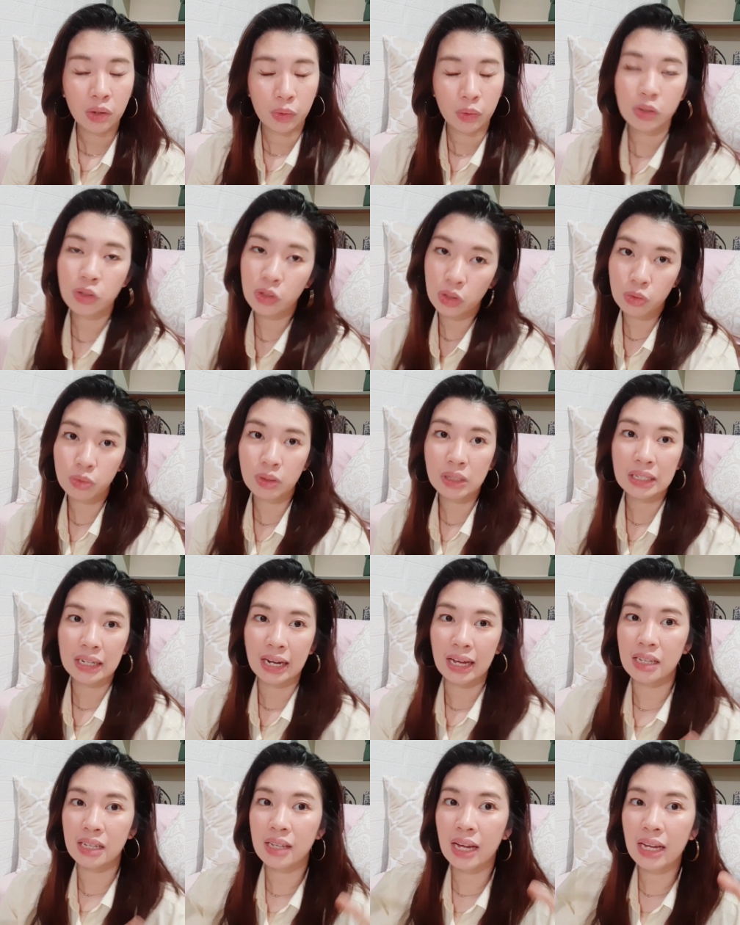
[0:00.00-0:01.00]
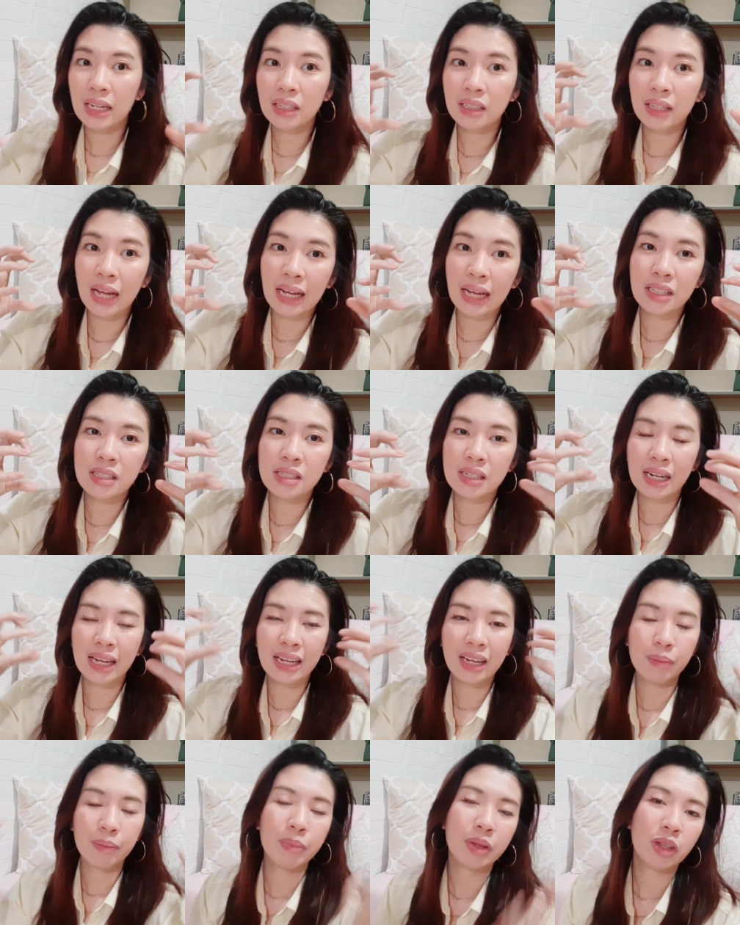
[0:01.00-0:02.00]
which is really nice and it adds
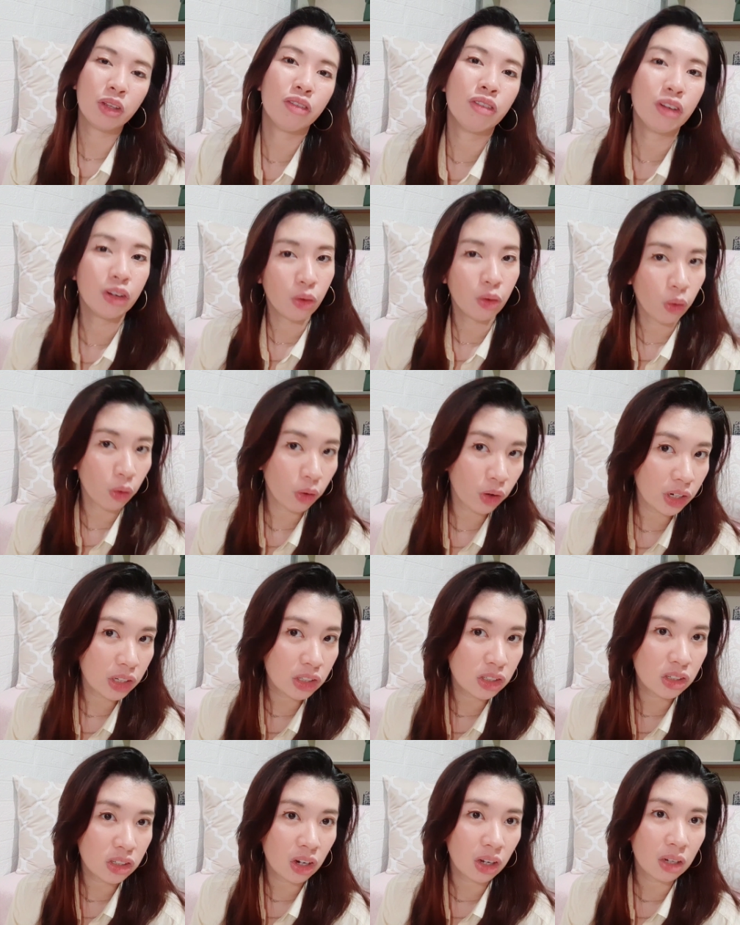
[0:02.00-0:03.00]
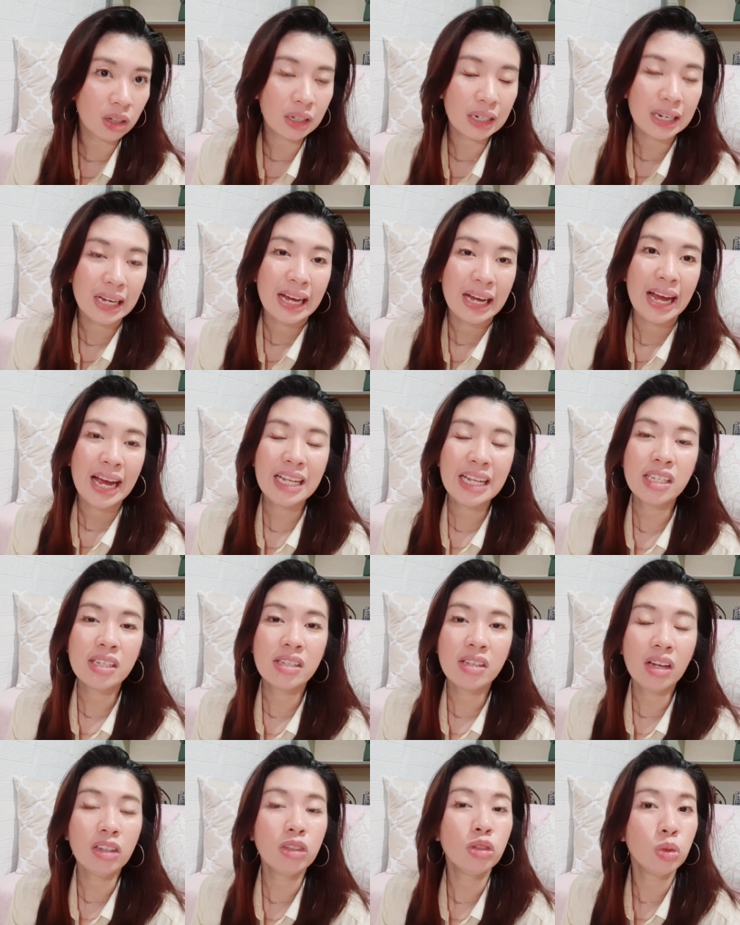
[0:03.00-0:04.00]
like a bit of an orange color it's
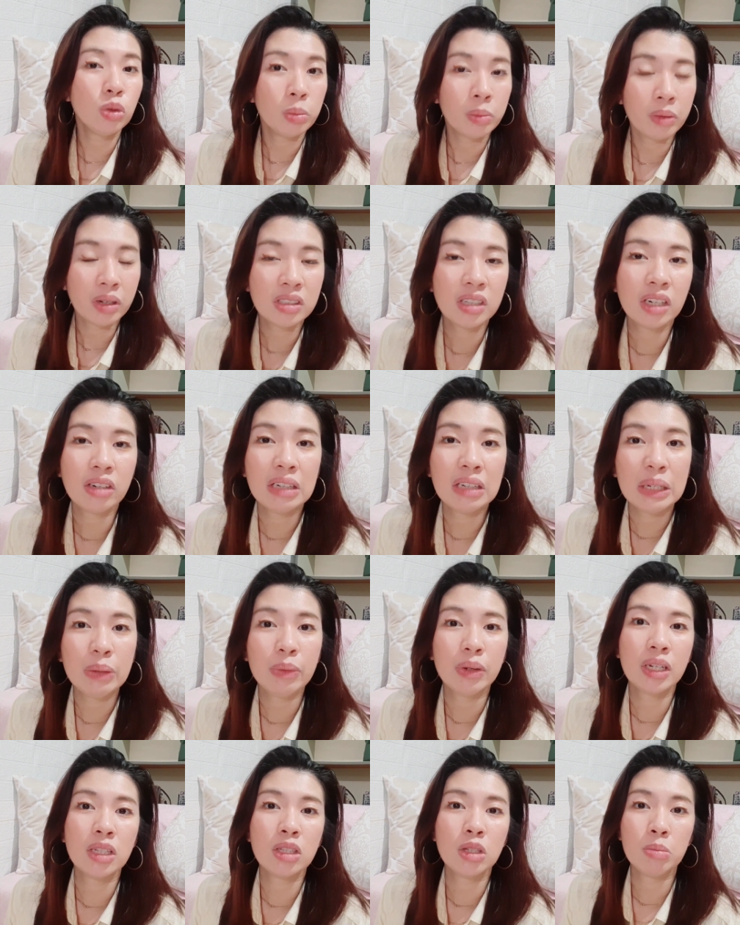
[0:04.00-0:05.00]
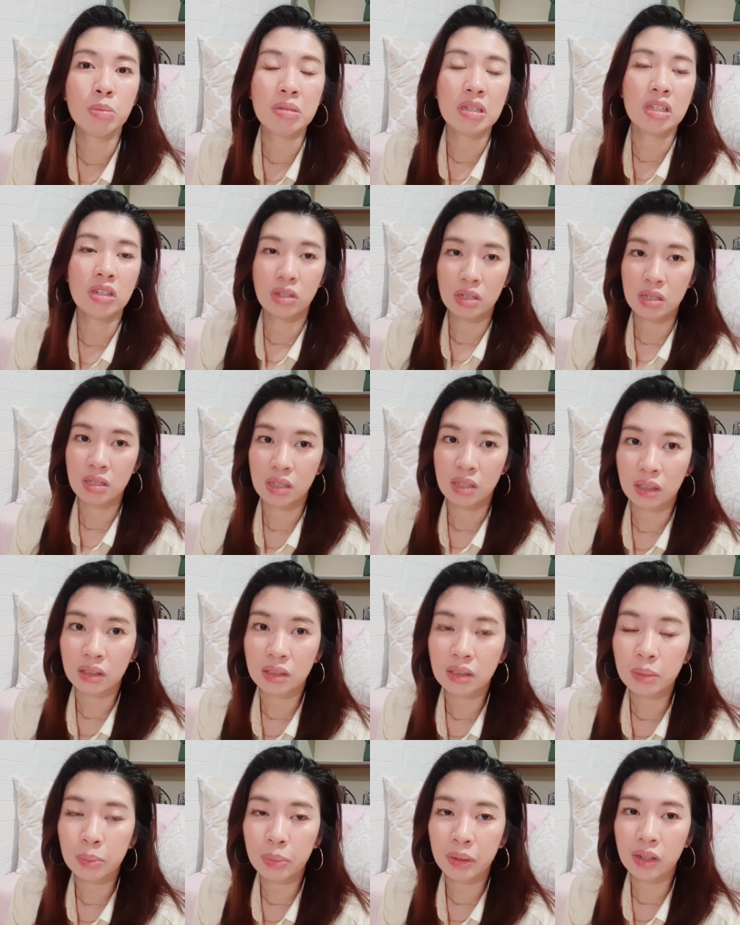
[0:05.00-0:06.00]
not too much i really want it to be just
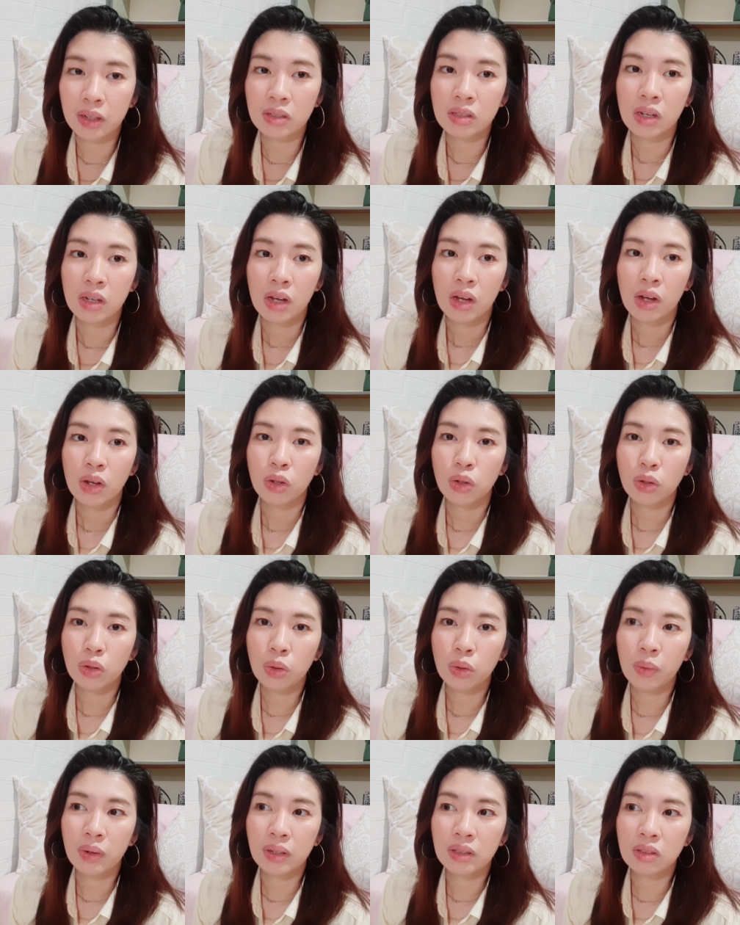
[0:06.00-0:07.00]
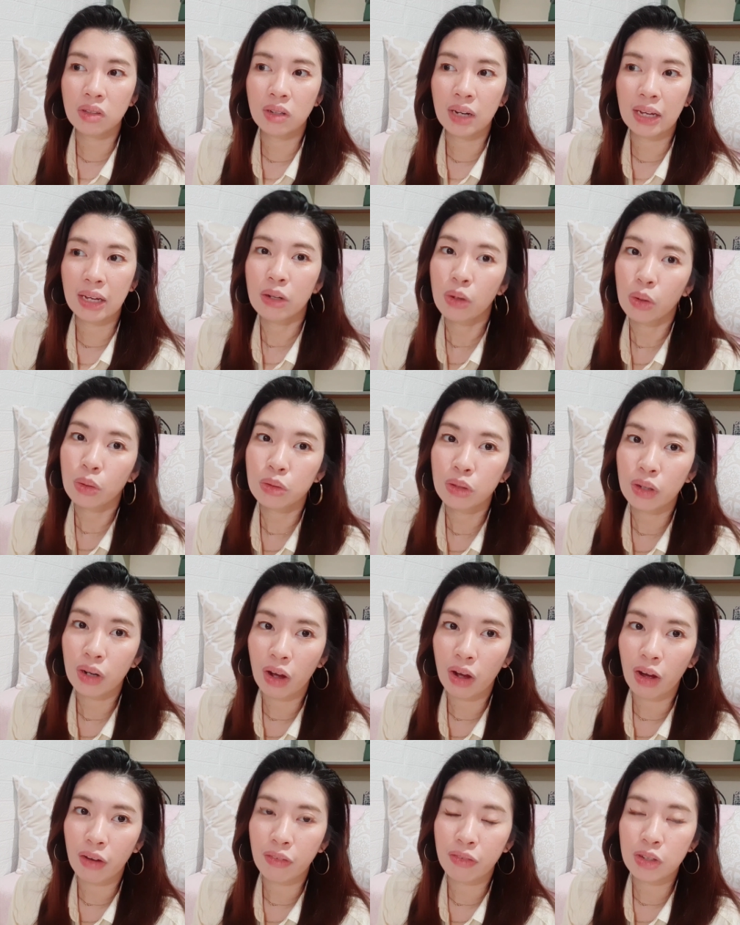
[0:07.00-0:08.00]
subtle because you don't want to like go to the
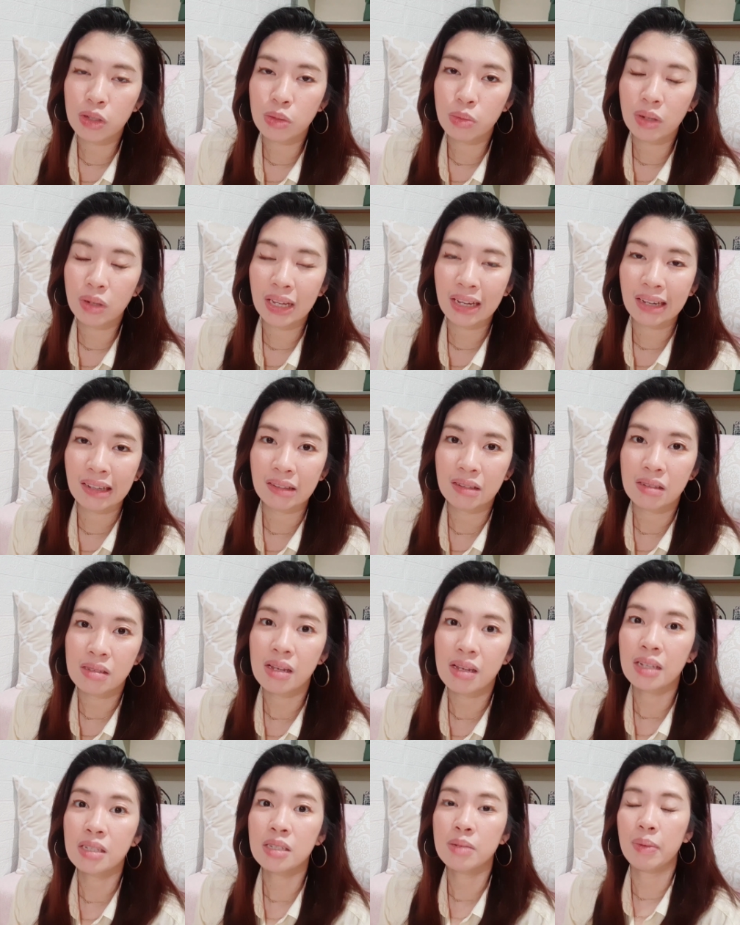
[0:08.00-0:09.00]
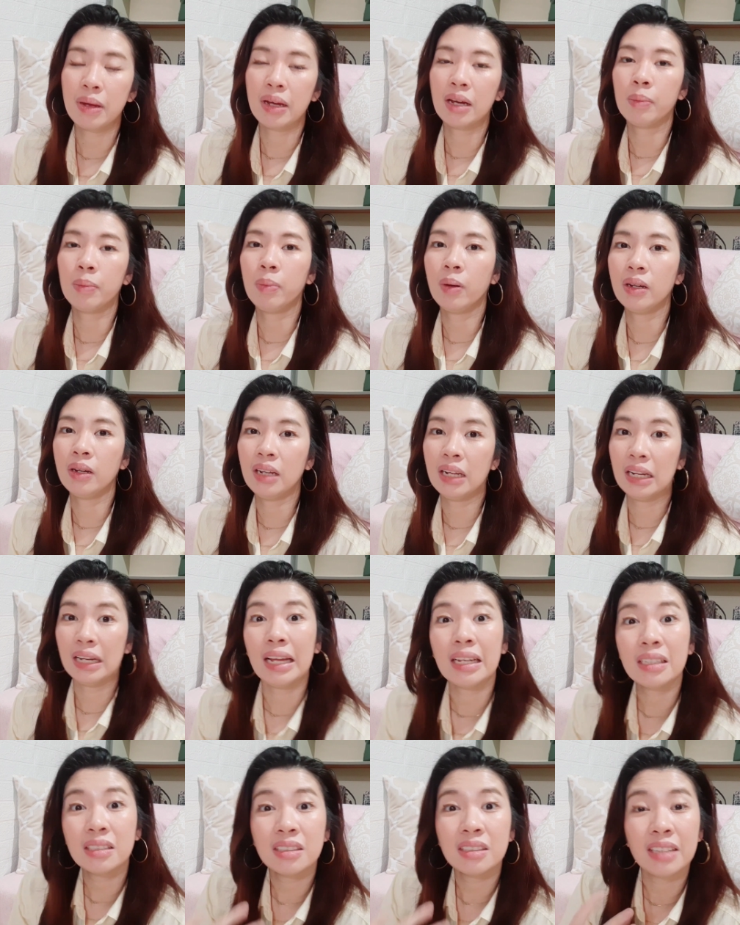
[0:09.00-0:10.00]
office with like an intense makeup on
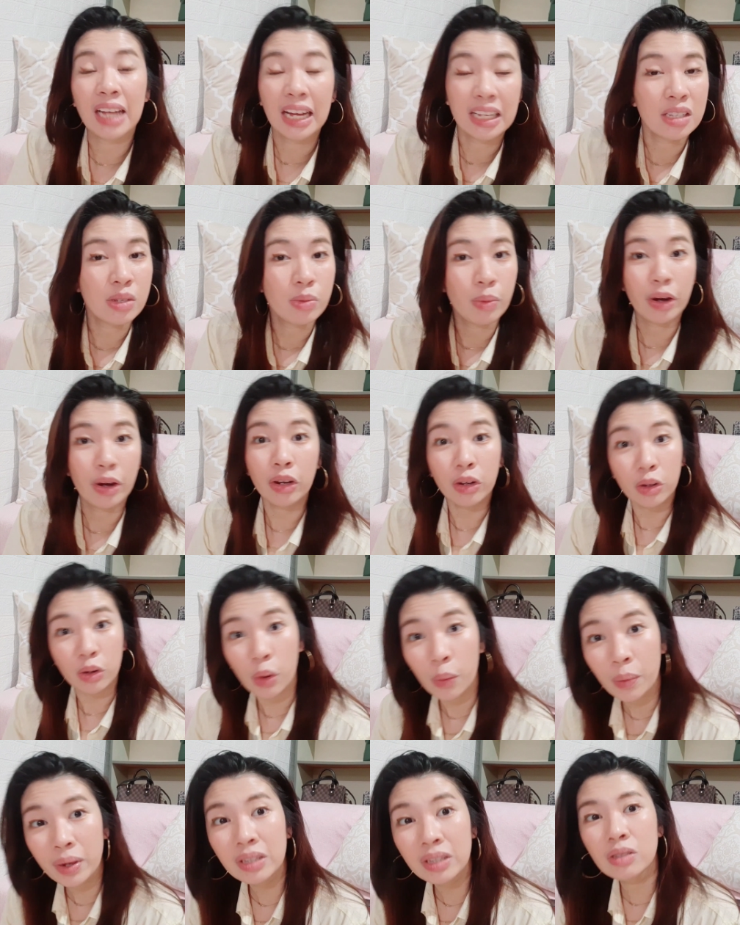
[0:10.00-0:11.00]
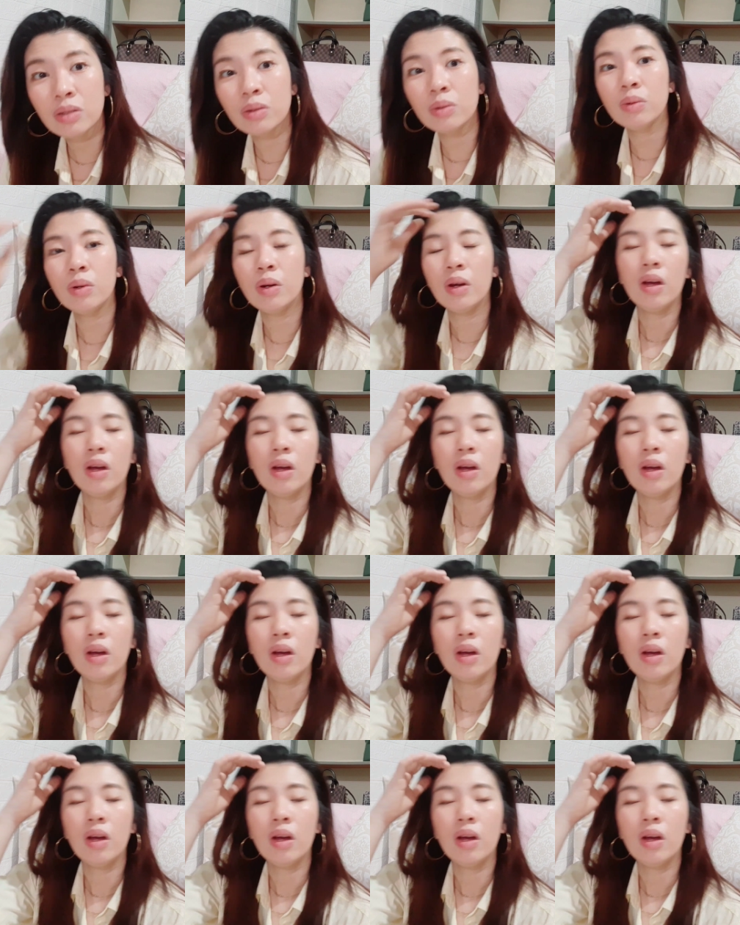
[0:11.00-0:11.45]
unless that's where you're going to